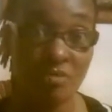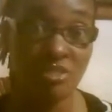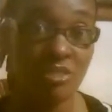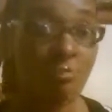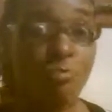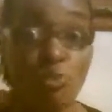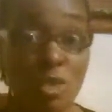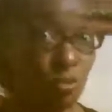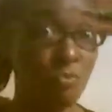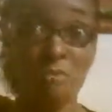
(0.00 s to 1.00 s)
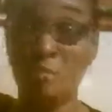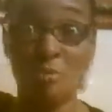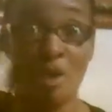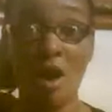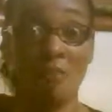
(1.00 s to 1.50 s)
See, them rich people
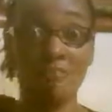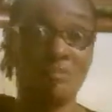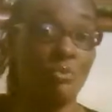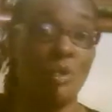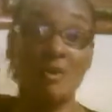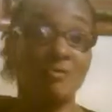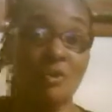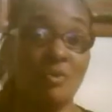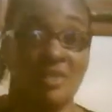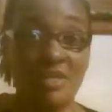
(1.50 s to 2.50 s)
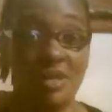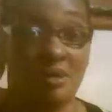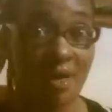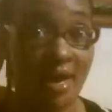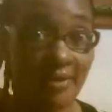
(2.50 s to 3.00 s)
problems. So I don't know anything
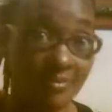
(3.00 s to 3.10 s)
about it.